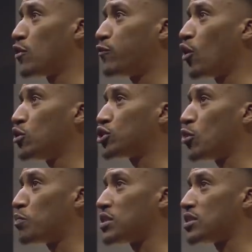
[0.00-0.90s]
Do the
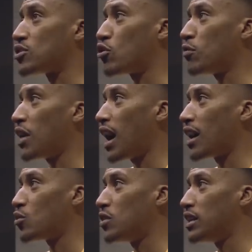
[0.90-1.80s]
Photoshop business. Crop
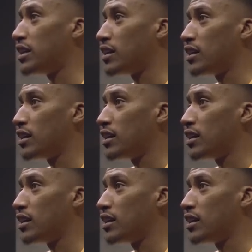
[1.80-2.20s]
that out quickly.